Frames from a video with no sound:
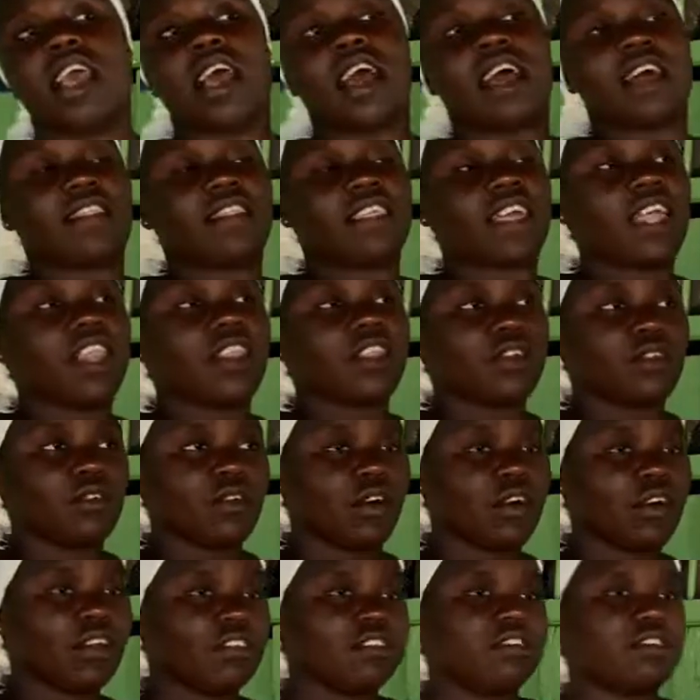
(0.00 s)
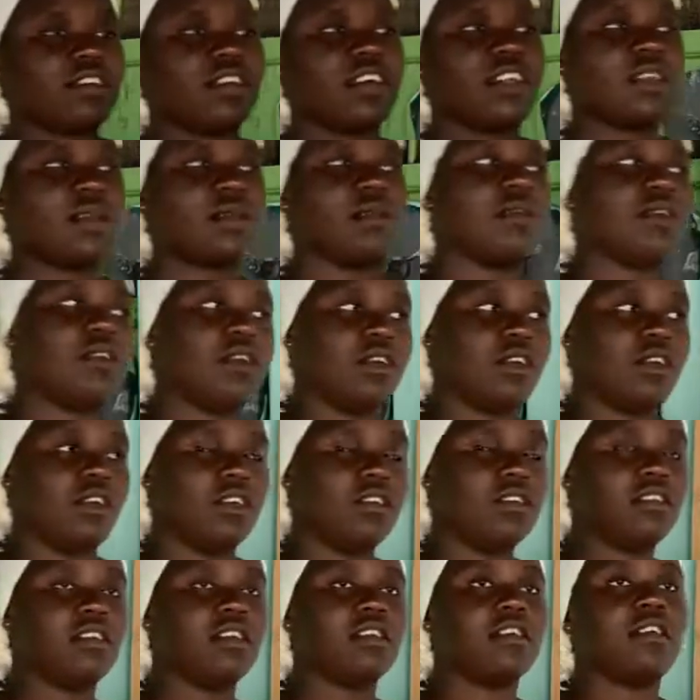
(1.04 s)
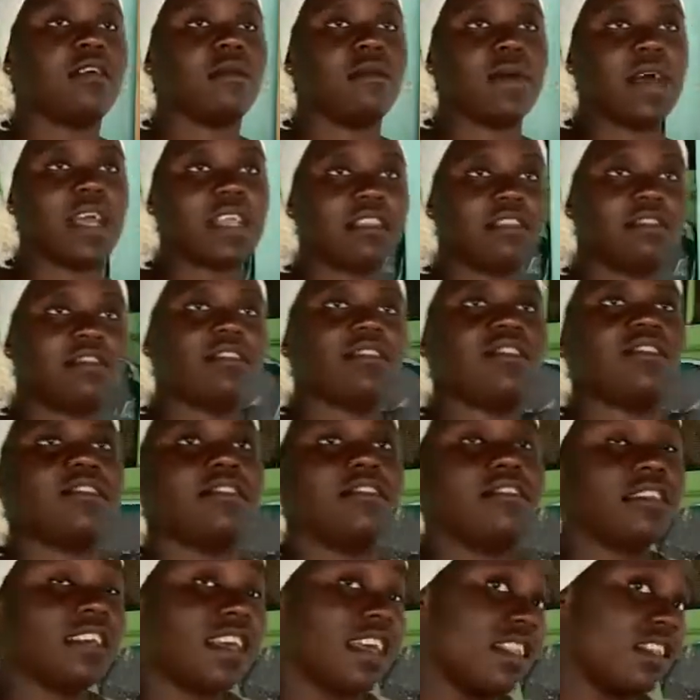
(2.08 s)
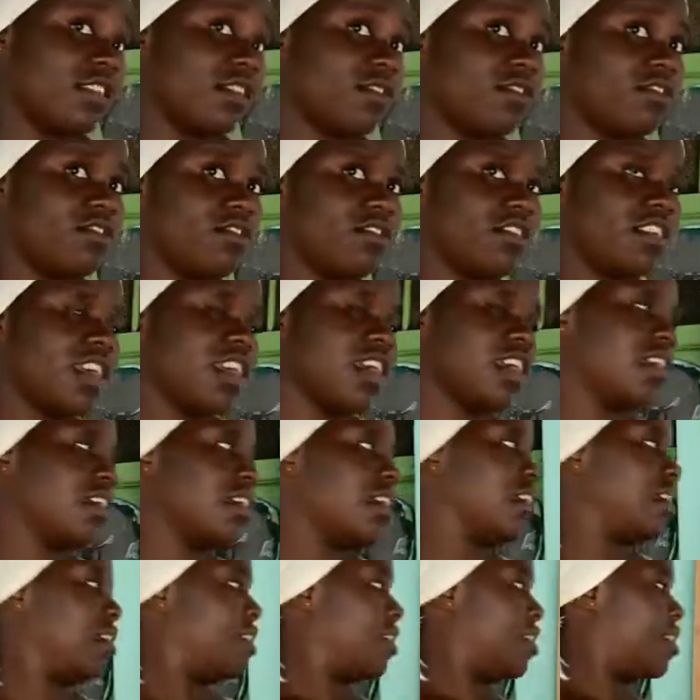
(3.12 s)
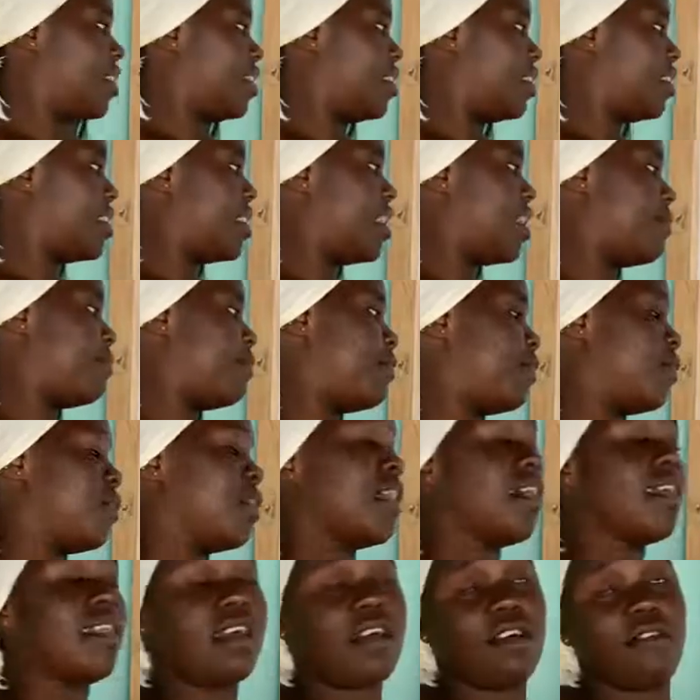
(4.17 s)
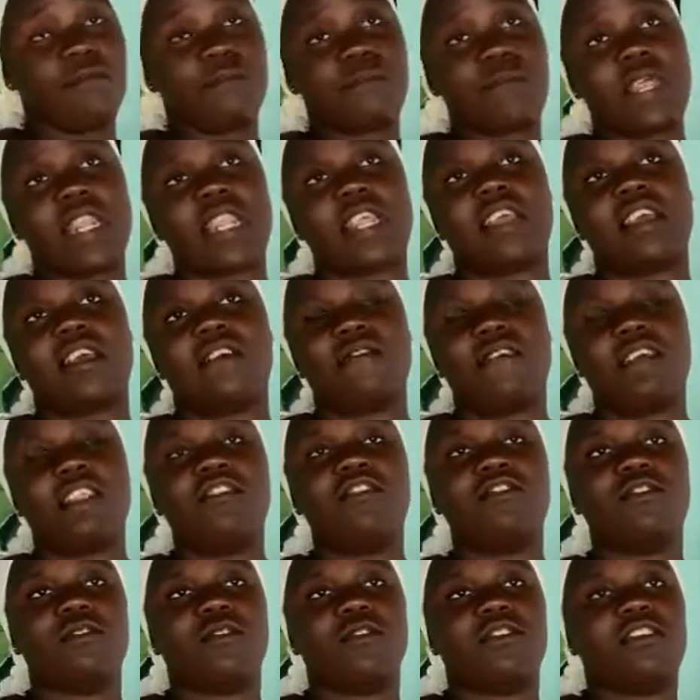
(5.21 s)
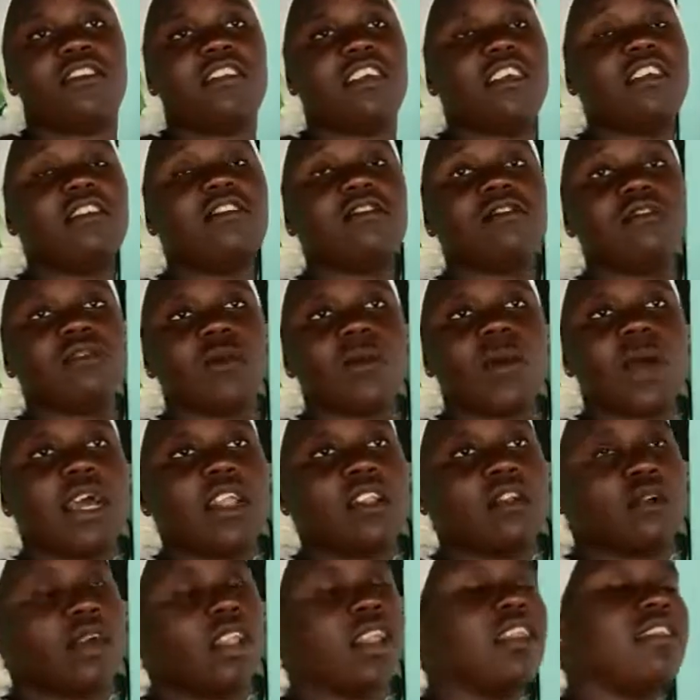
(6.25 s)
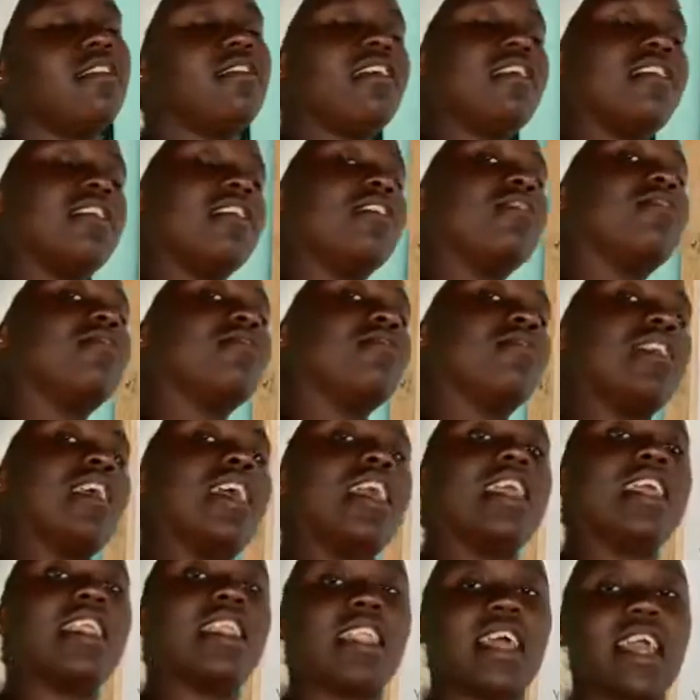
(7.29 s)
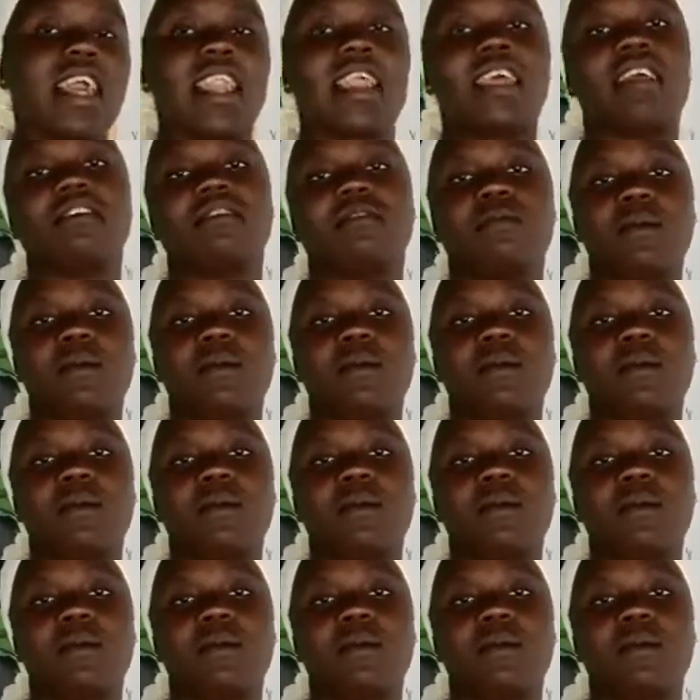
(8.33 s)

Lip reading: and then you also go back to your notes and you check the pronoun have been given should change to what when it changes to the indirect